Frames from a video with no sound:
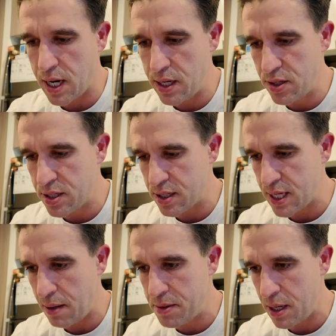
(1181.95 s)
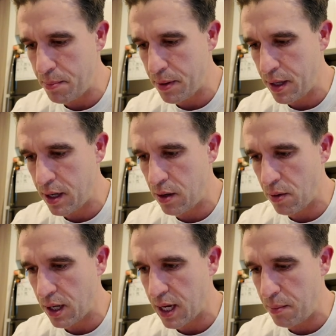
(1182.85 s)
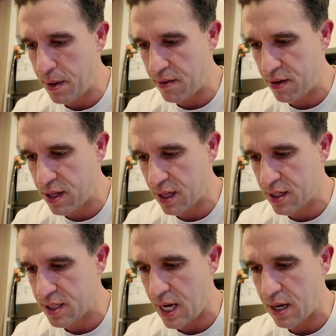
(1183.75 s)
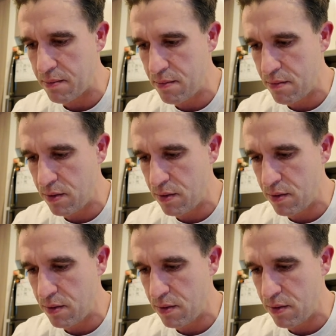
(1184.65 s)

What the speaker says: I use the same template. You want to keep everything the same